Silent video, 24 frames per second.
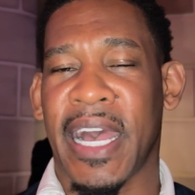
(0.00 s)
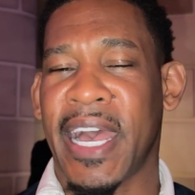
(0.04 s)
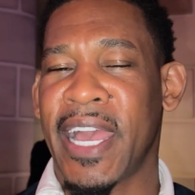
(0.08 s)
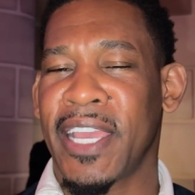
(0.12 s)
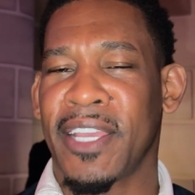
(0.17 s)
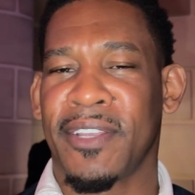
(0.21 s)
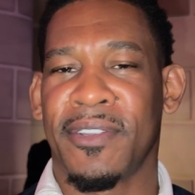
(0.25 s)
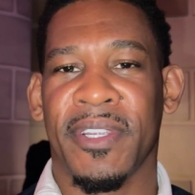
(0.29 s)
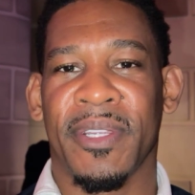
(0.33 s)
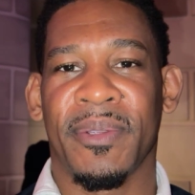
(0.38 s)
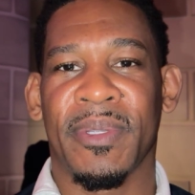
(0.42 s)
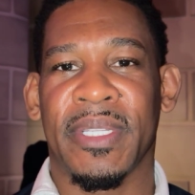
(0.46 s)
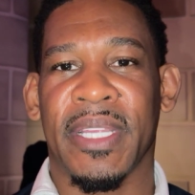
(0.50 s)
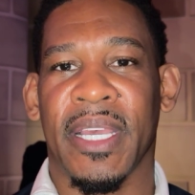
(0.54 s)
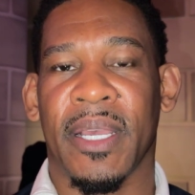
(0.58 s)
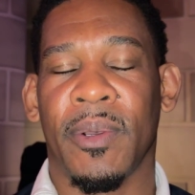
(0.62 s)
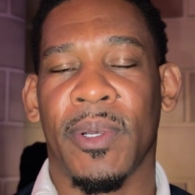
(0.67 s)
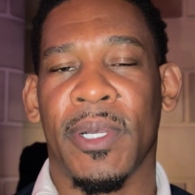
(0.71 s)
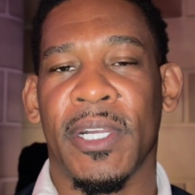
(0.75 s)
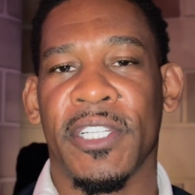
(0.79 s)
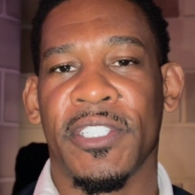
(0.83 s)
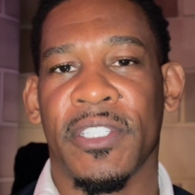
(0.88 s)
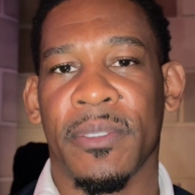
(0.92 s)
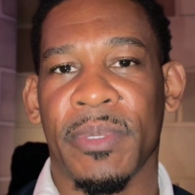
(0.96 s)
I agree with that
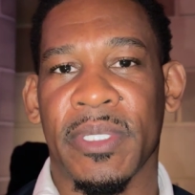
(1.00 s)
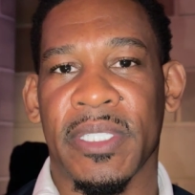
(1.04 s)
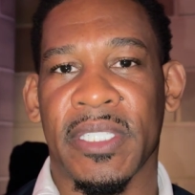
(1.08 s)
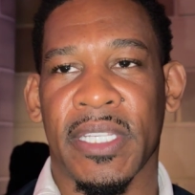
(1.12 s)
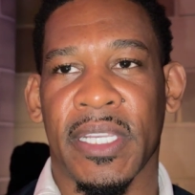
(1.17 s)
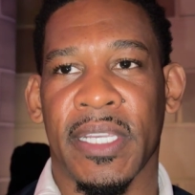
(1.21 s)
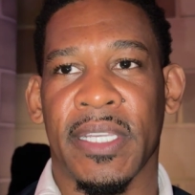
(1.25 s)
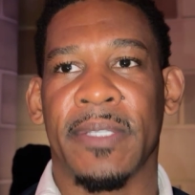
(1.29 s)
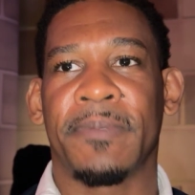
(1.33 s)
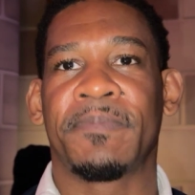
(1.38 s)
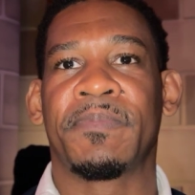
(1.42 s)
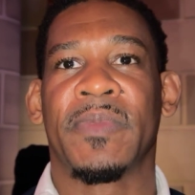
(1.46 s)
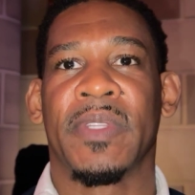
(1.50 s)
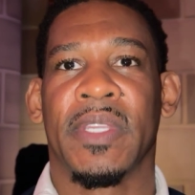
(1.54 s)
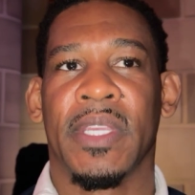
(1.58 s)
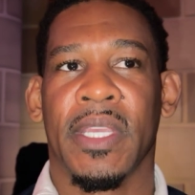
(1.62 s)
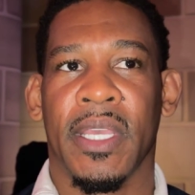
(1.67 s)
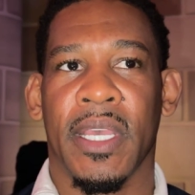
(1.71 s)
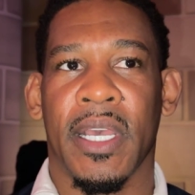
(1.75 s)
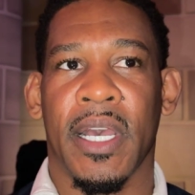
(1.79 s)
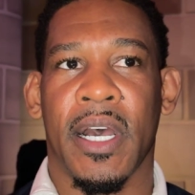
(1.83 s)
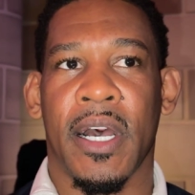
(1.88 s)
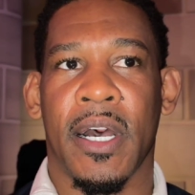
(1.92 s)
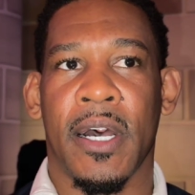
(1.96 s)

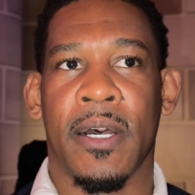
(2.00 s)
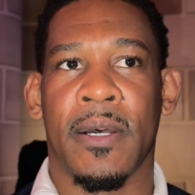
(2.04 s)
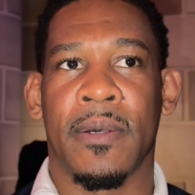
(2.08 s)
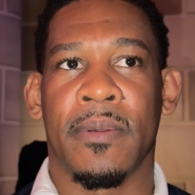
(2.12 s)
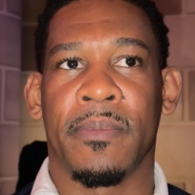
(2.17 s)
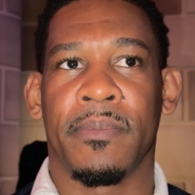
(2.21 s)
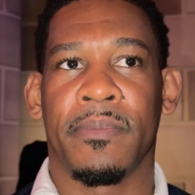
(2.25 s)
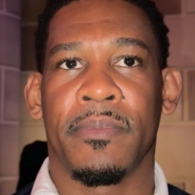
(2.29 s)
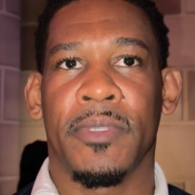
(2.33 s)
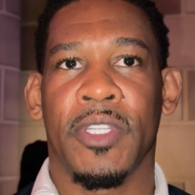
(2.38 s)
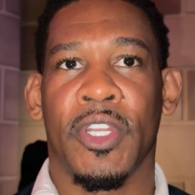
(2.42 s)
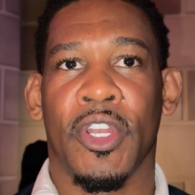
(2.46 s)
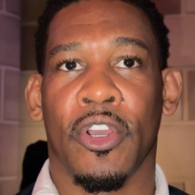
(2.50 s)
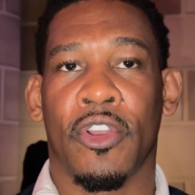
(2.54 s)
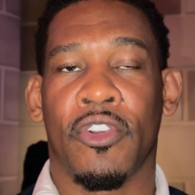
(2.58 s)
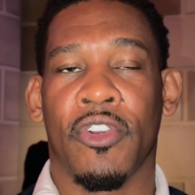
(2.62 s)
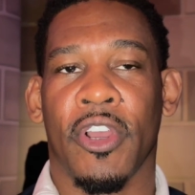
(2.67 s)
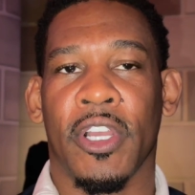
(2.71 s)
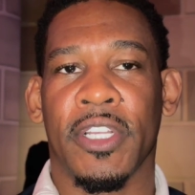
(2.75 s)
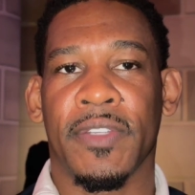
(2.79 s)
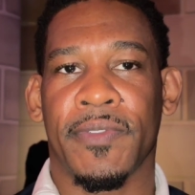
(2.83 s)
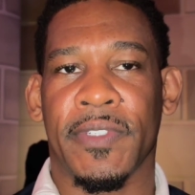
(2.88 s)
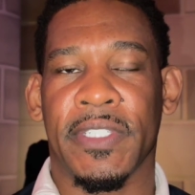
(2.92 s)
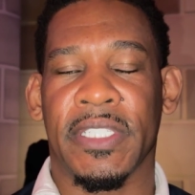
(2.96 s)
100%. You know,
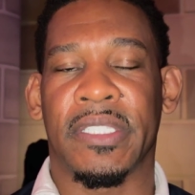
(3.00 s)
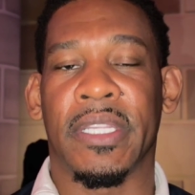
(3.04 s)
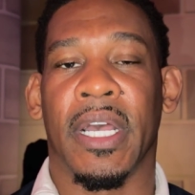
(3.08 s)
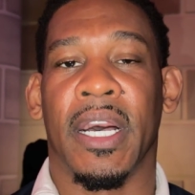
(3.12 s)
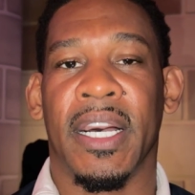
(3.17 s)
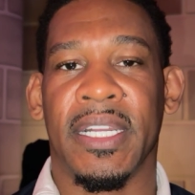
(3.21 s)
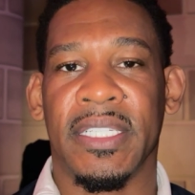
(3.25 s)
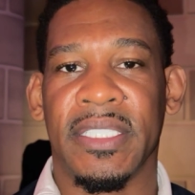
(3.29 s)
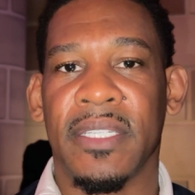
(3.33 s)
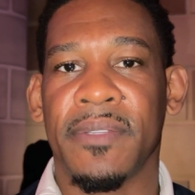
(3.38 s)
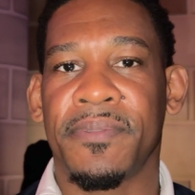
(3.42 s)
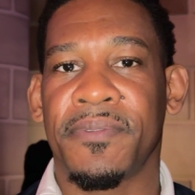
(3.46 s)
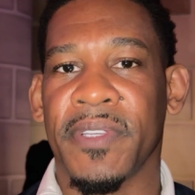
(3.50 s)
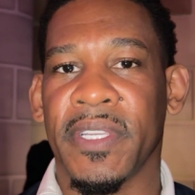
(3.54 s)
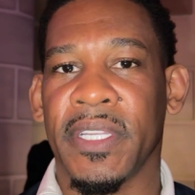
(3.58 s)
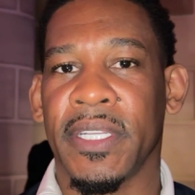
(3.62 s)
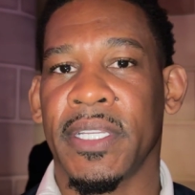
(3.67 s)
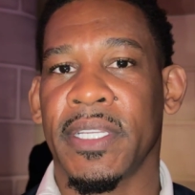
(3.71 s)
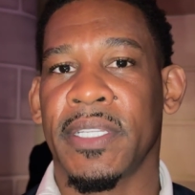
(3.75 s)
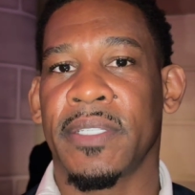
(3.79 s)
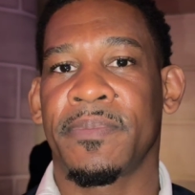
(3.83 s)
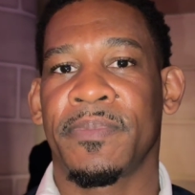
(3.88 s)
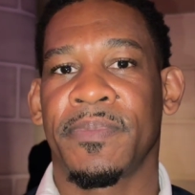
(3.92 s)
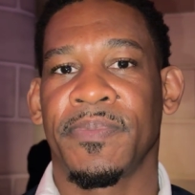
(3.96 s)
Crawford's
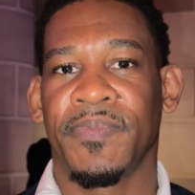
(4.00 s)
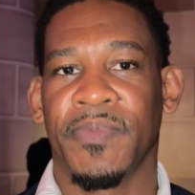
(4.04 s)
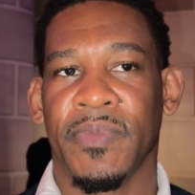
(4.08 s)
undefeated.